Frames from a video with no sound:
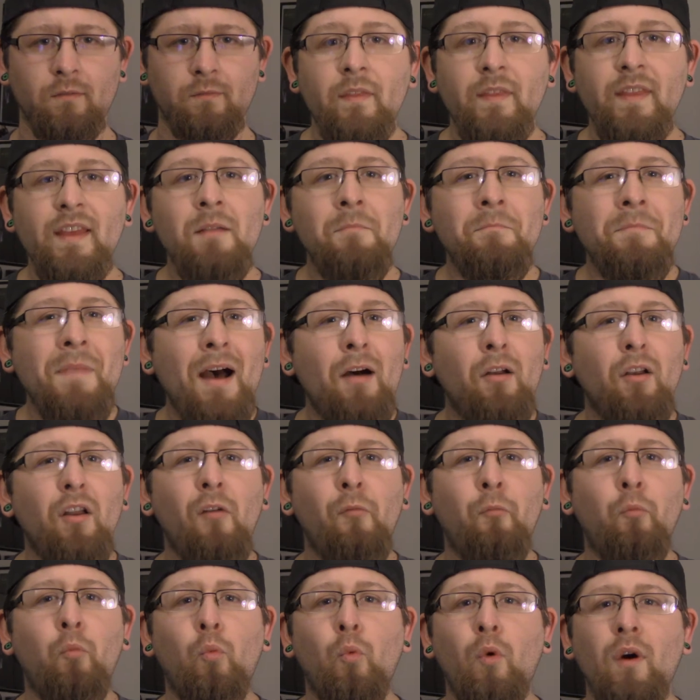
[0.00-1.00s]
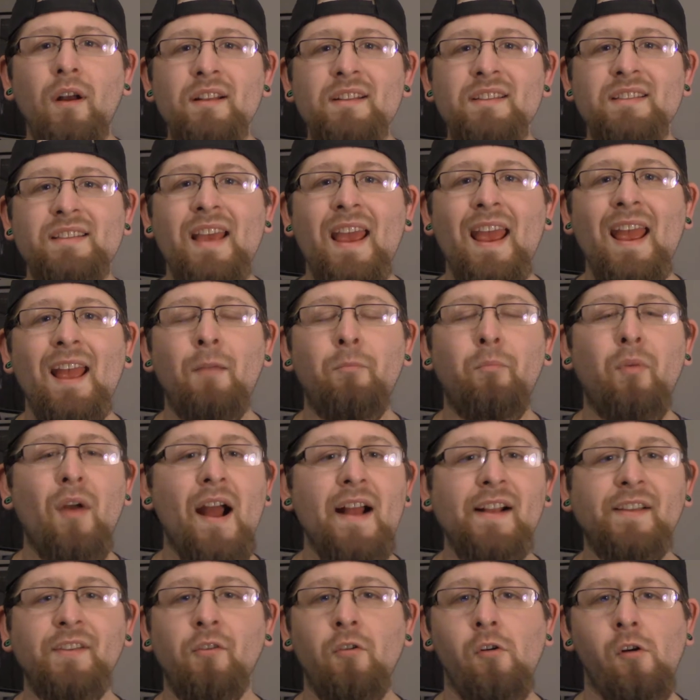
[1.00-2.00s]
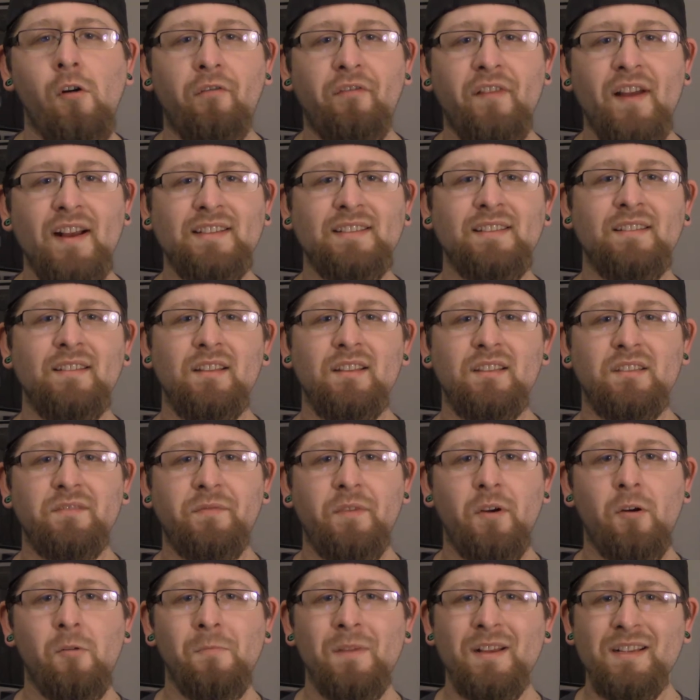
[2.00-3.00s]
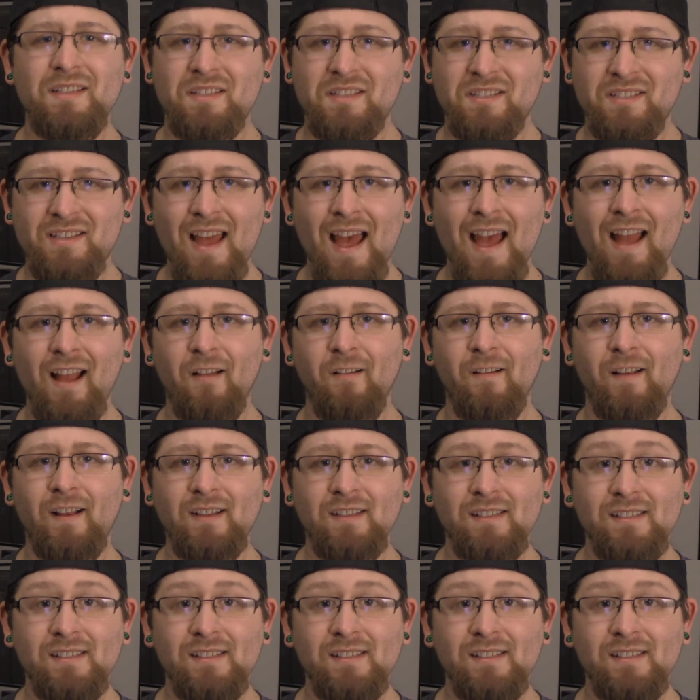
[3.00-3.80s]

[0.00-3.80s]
The amount of one-take practical effects in this film is staggering.